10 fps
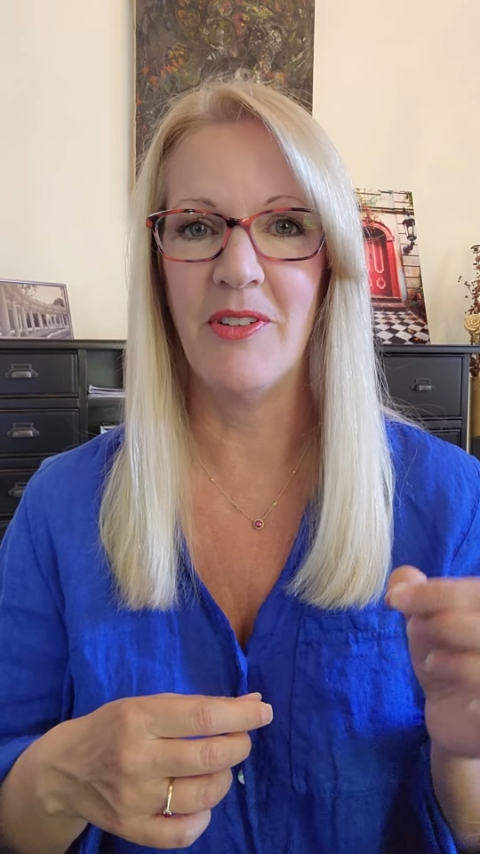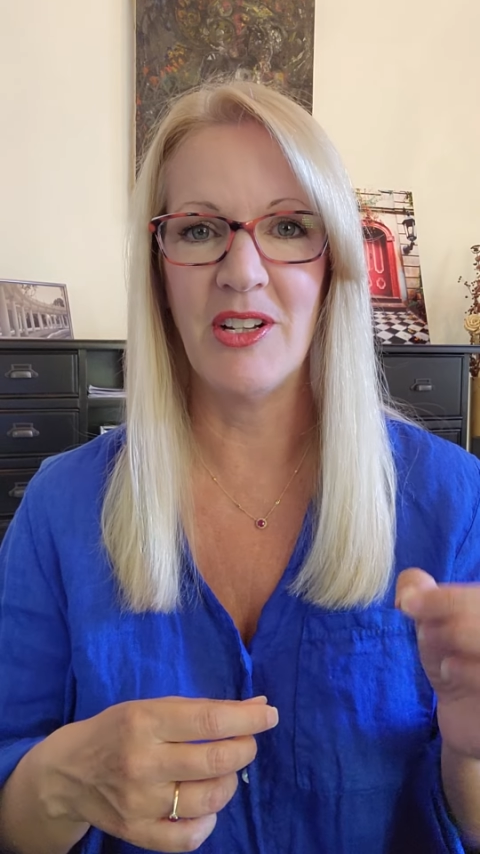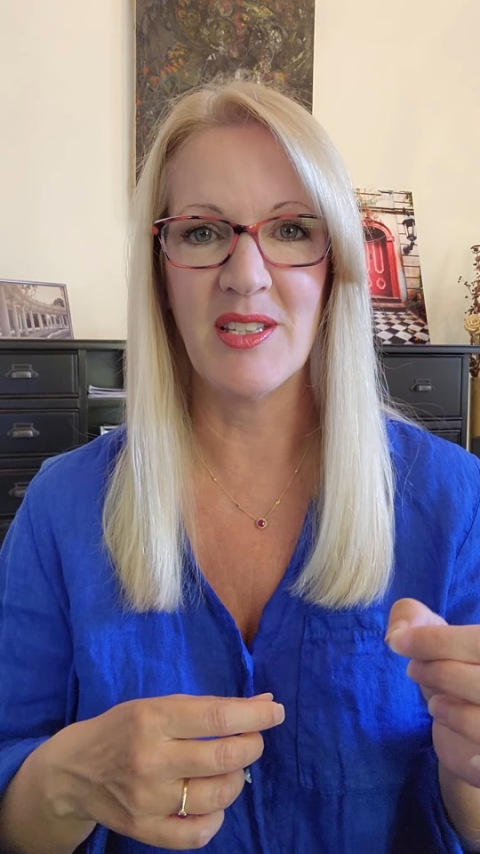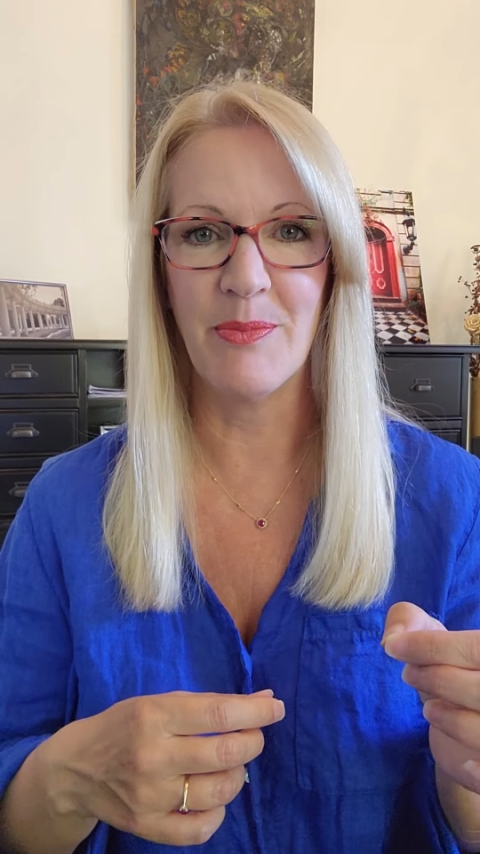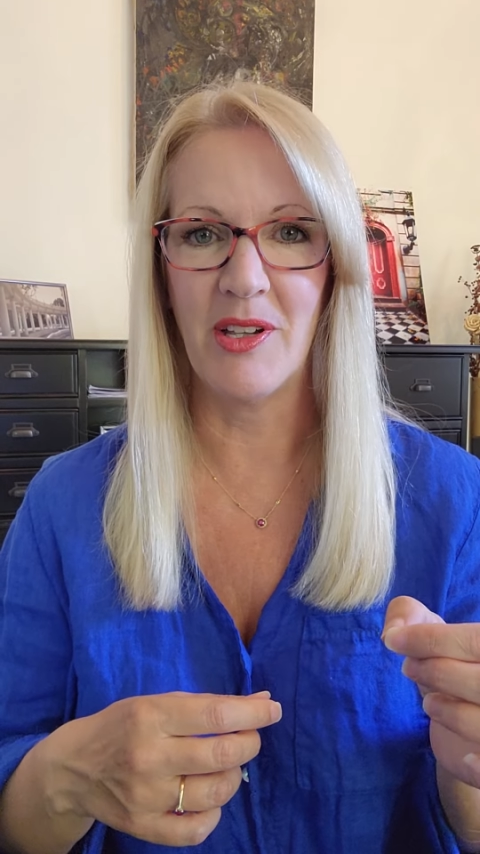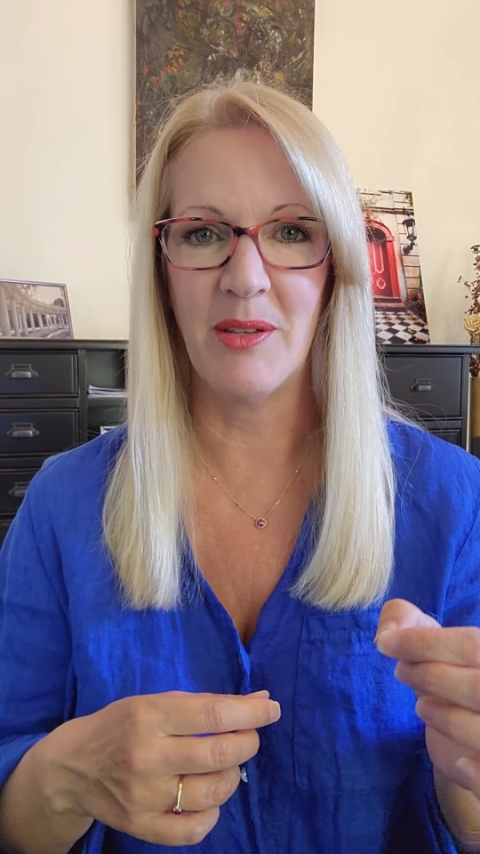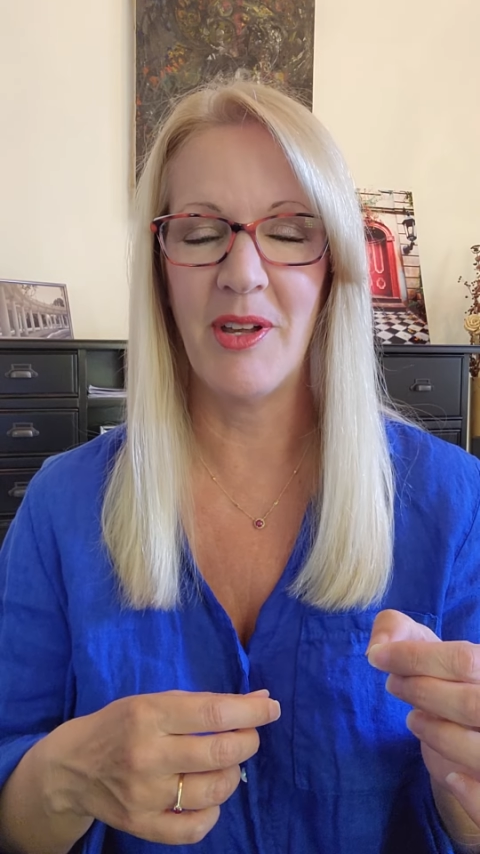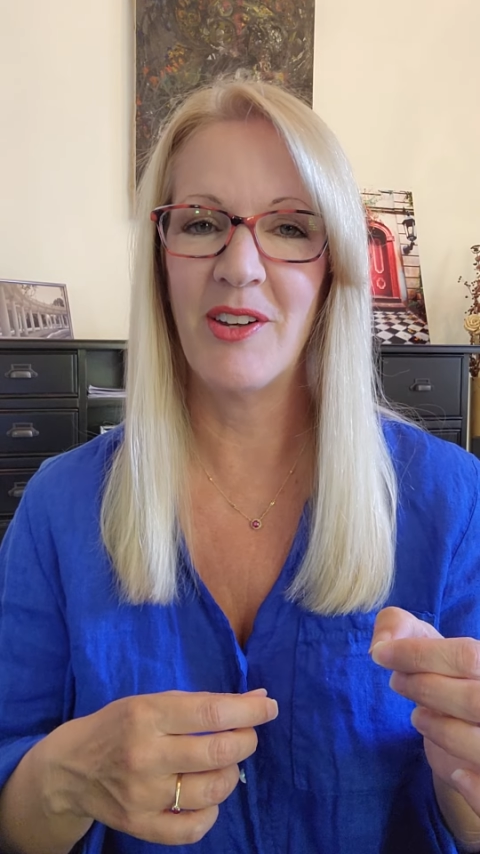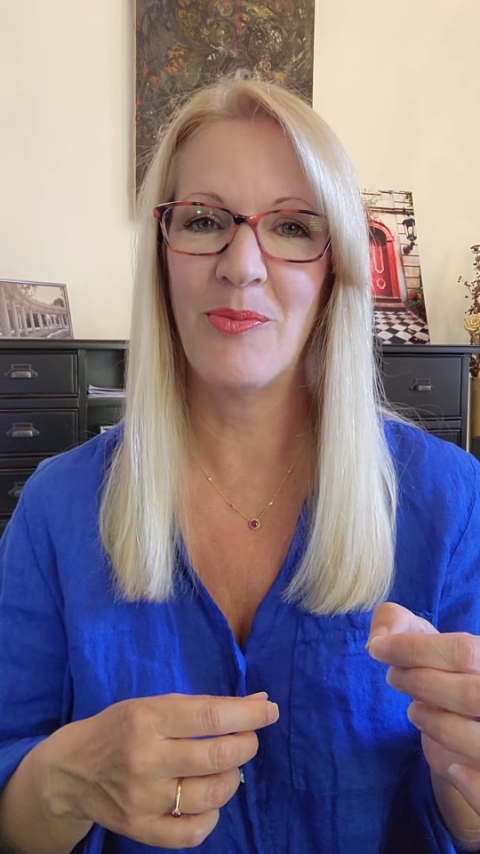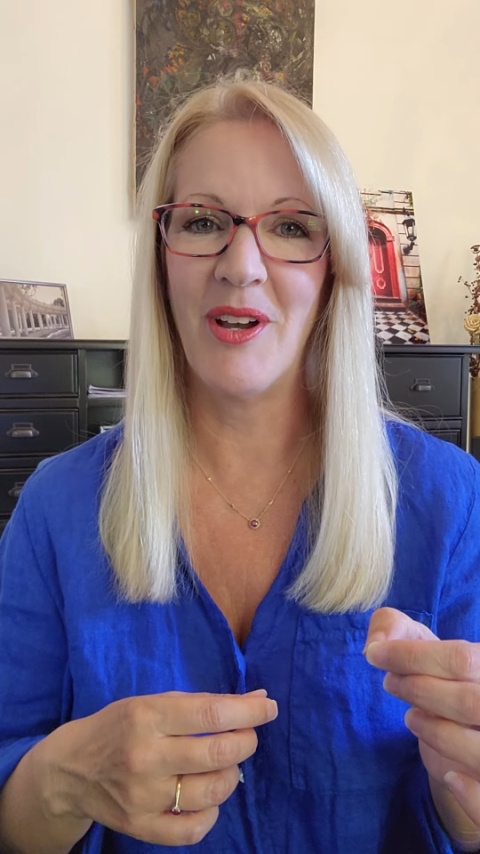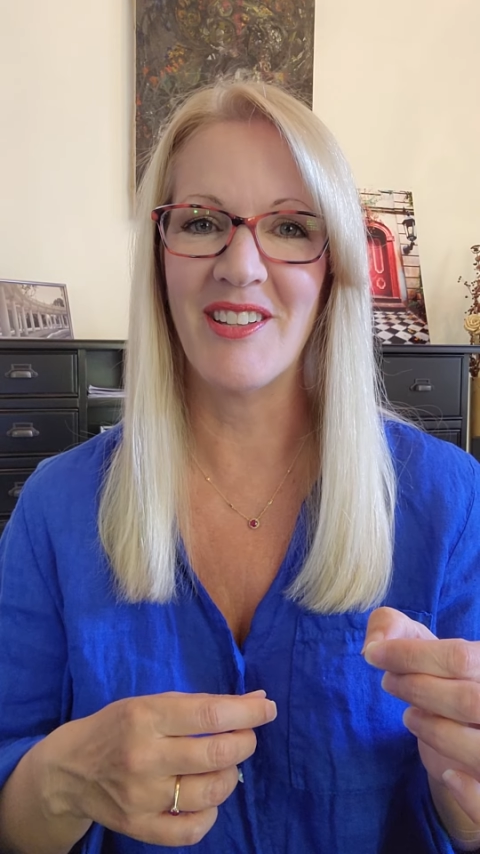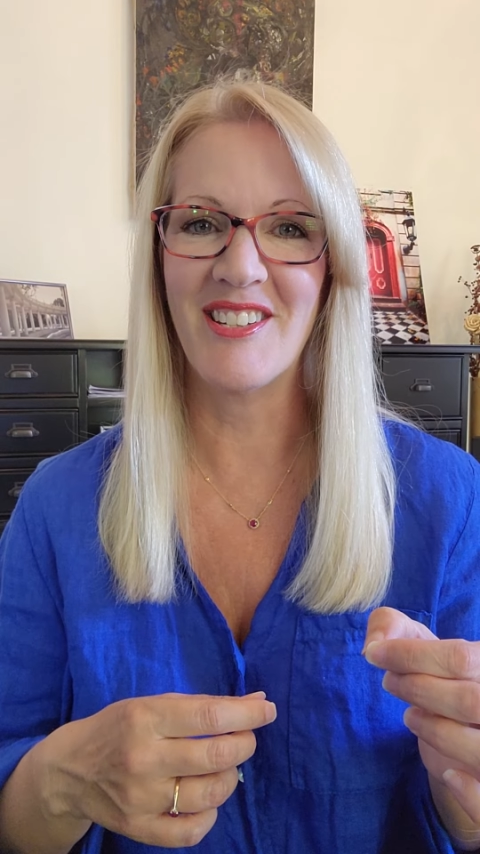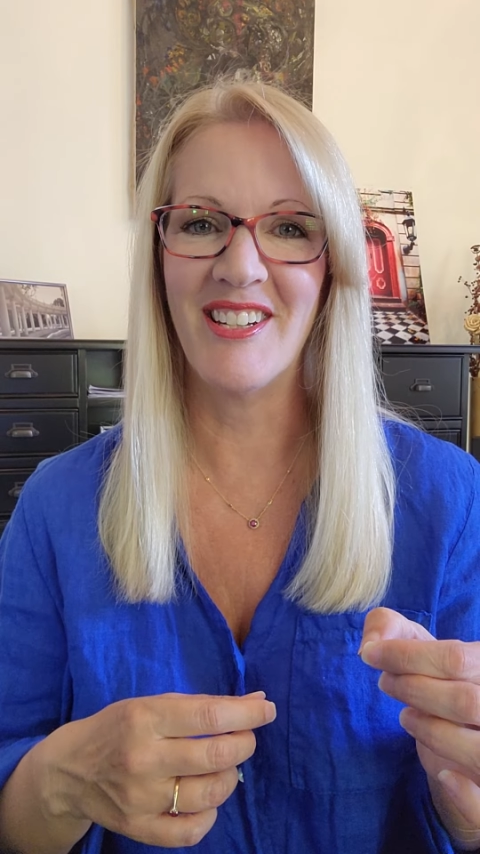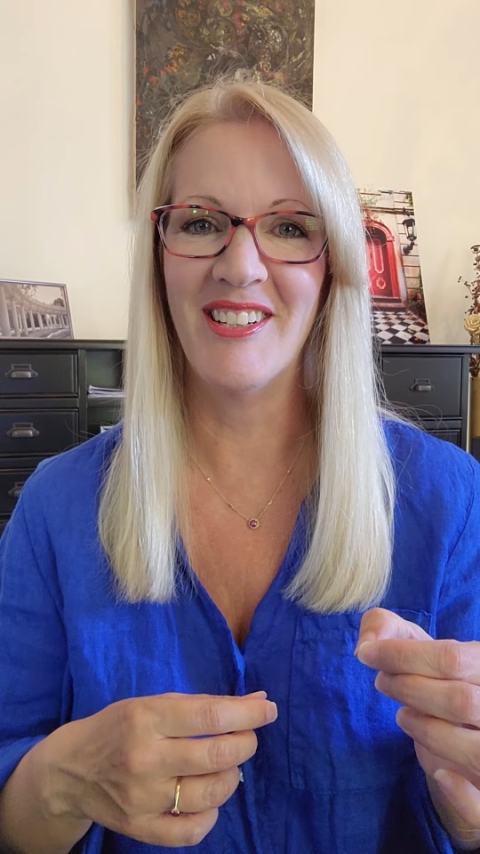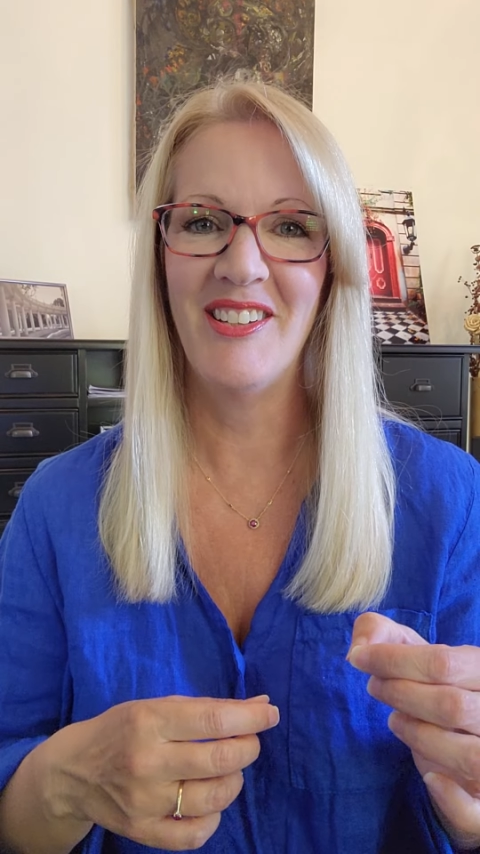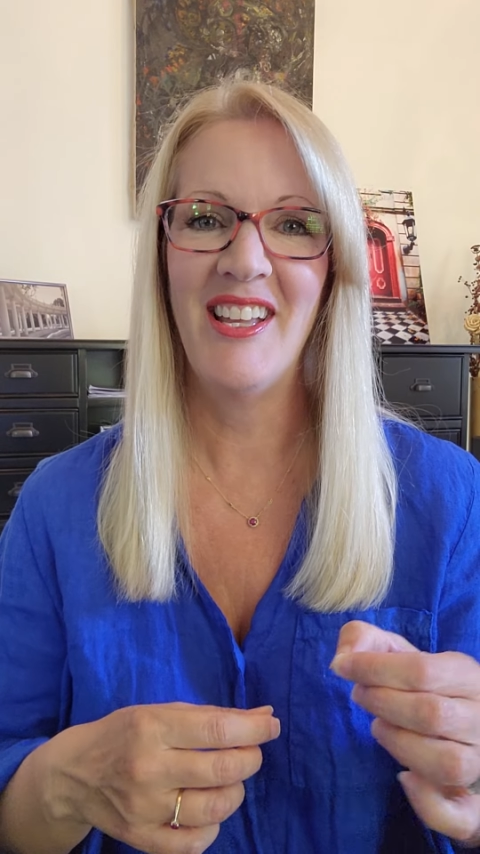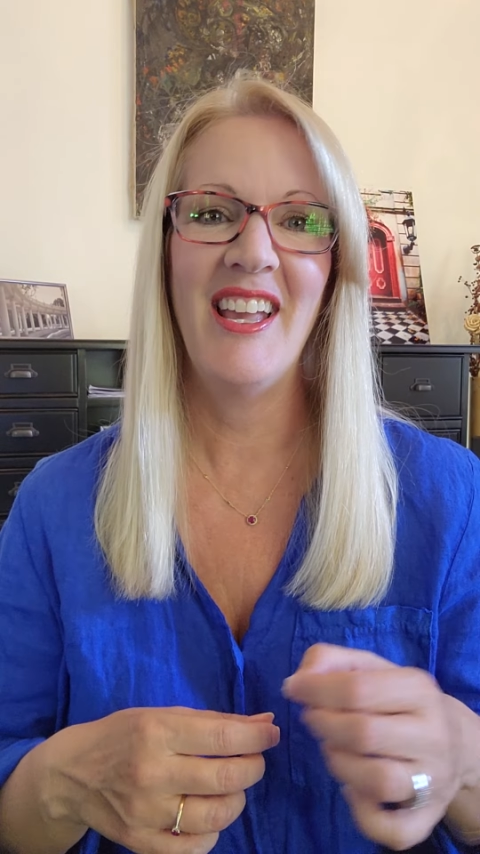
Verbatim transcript: very small amount of pasta.